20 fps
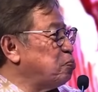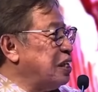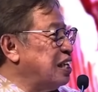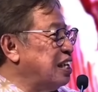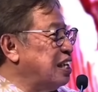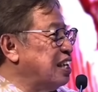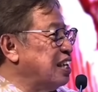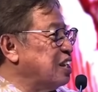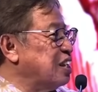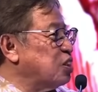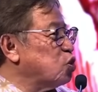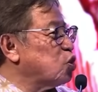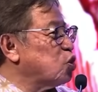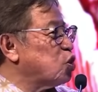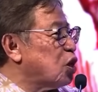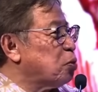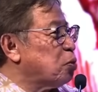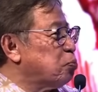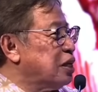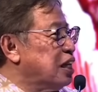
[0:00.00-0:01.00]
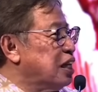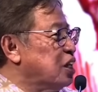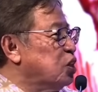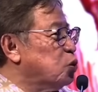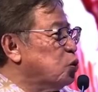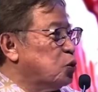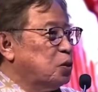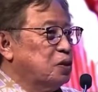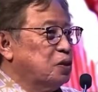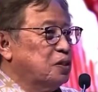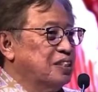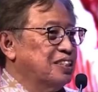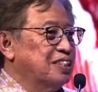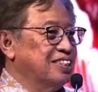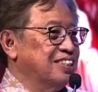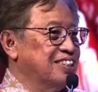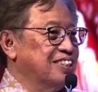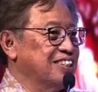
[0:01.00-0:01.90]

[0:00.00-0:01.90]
padella itu seorang bedayuh.